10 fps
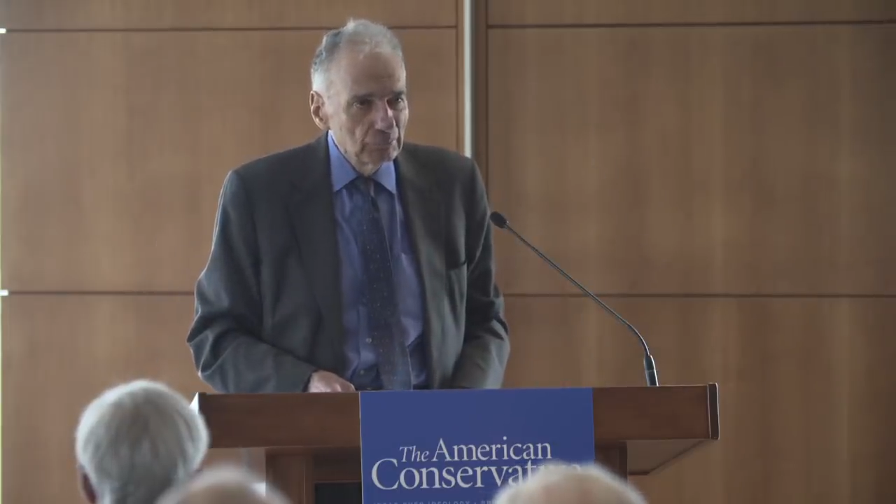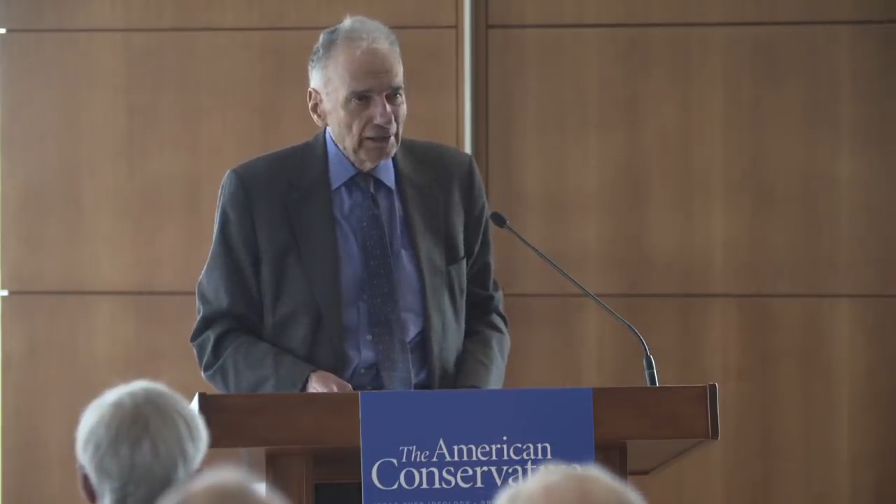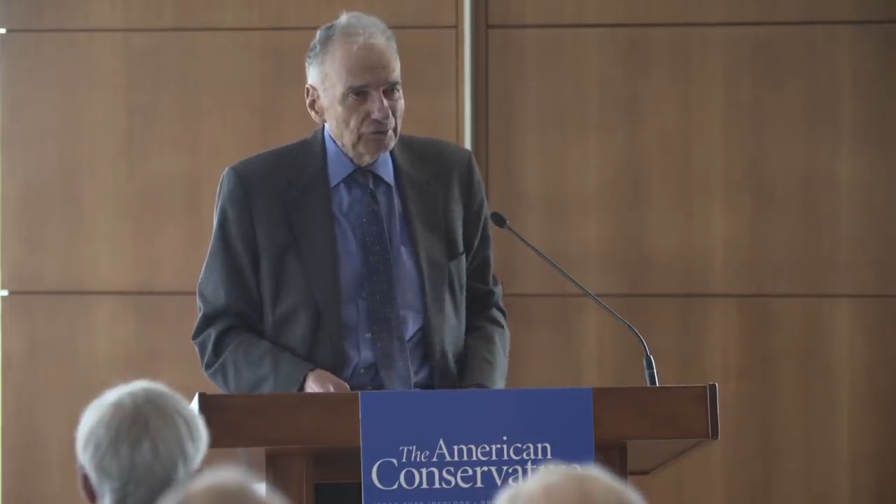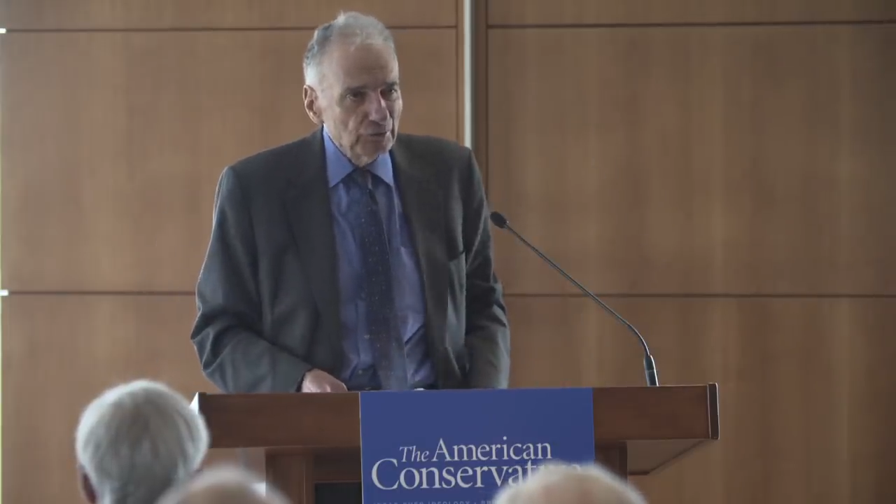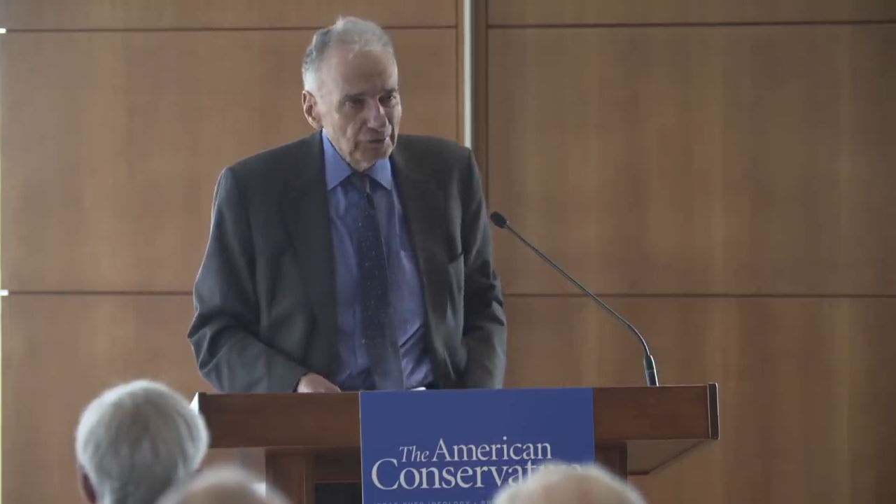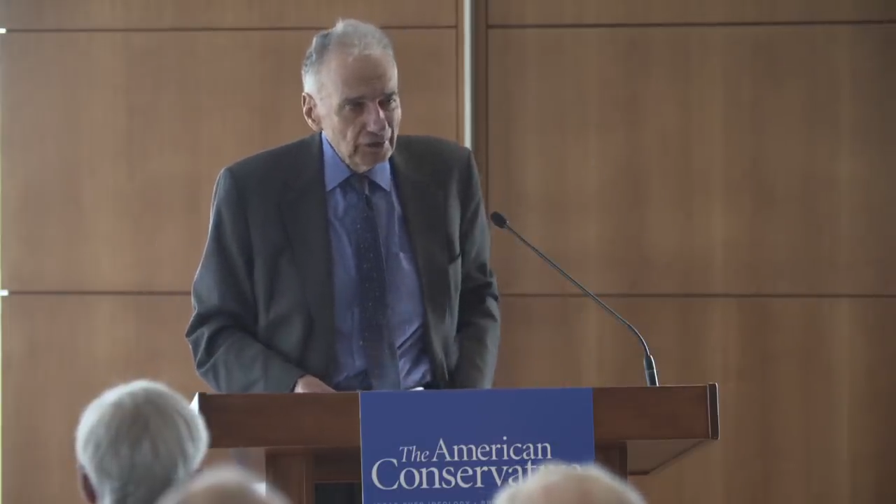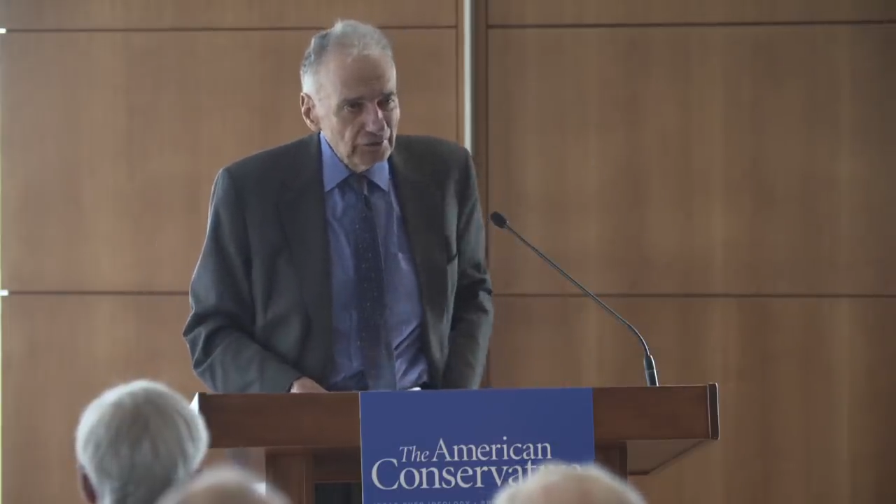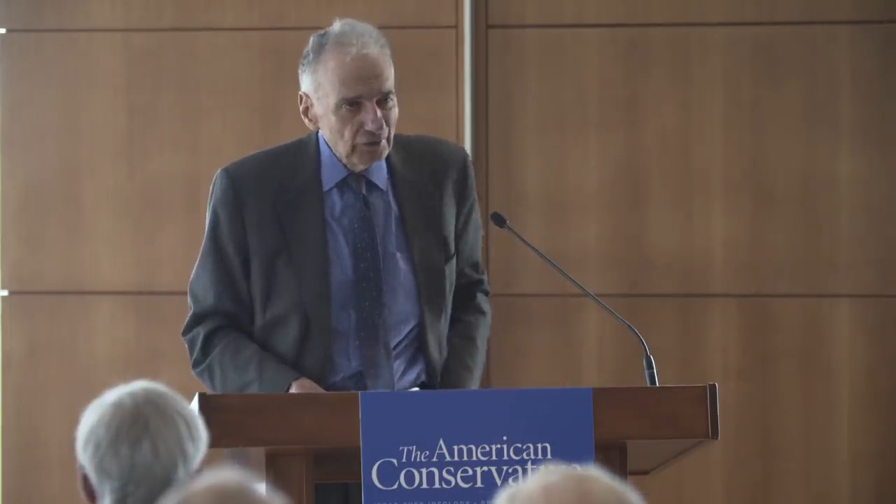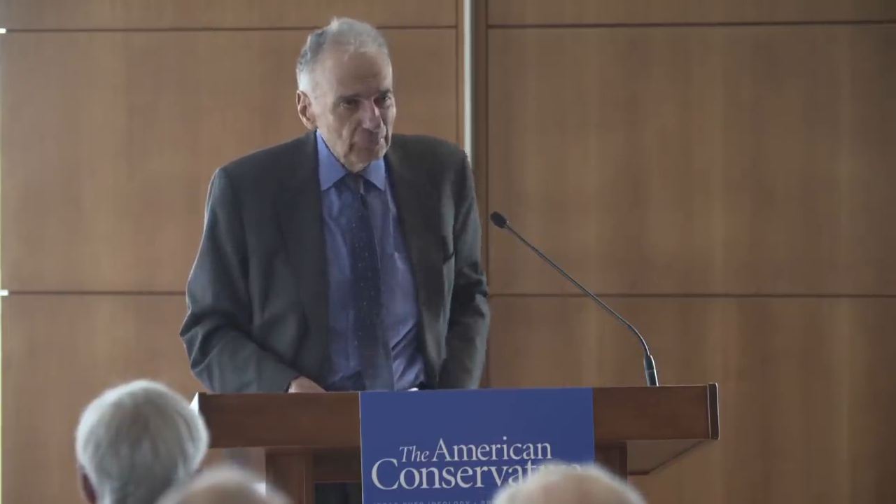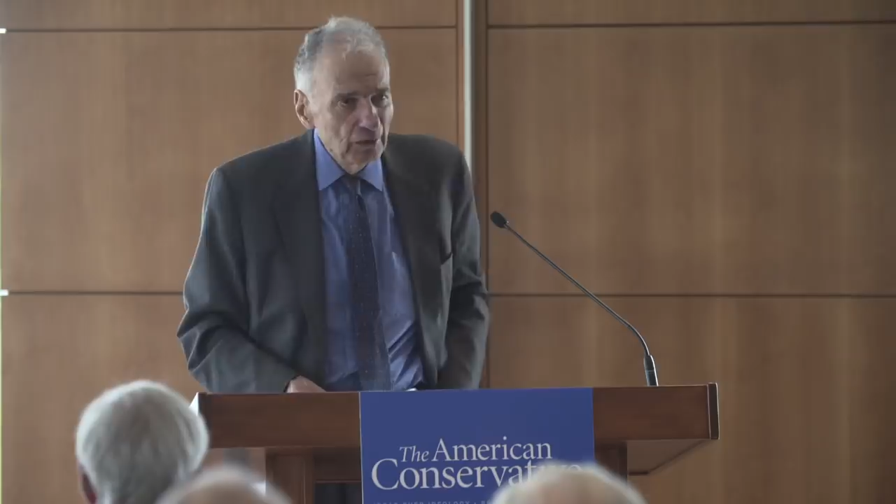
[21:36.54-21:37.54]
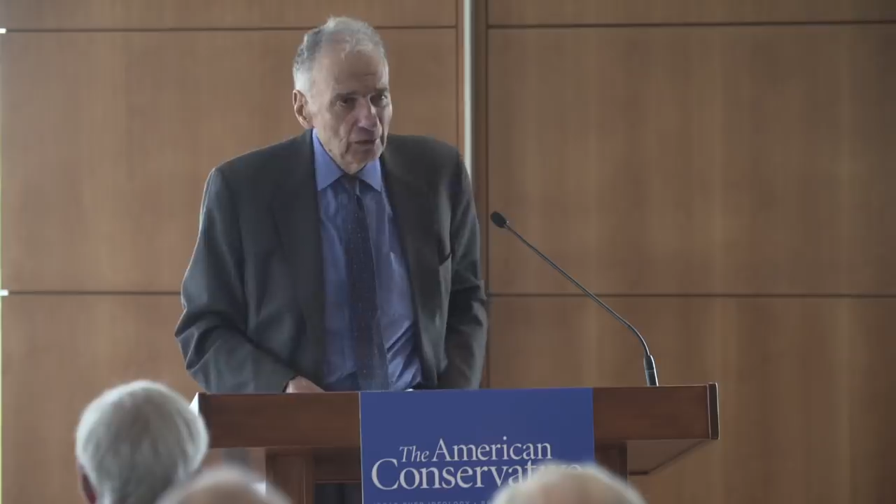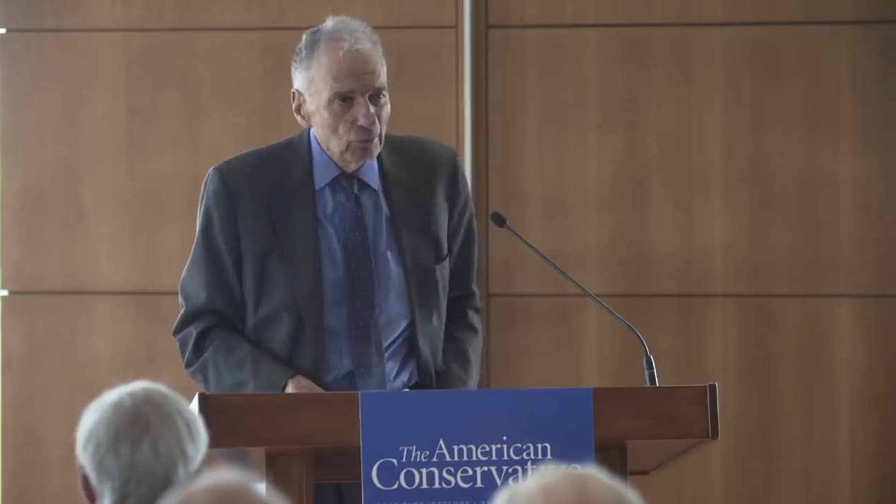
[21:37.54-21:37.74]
Patriotism?